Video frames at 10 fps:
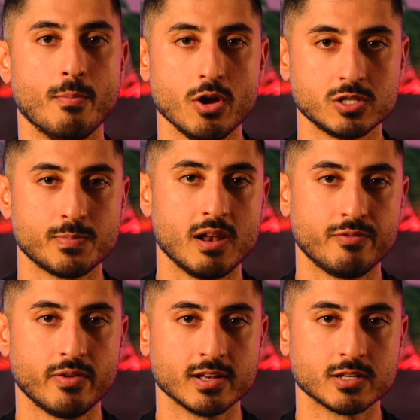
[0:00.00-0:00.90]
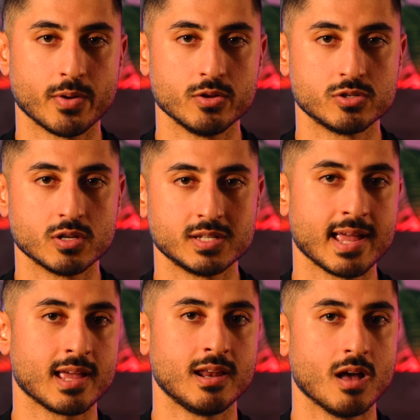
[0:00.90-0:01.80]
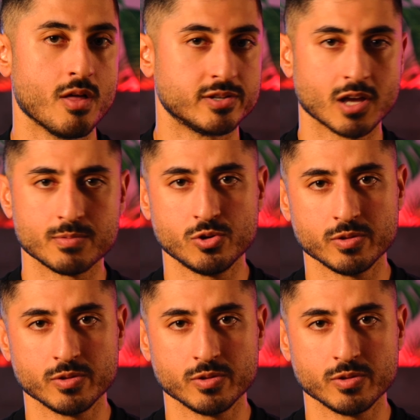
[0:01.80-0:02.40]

the most benefit as opposed to taking it other times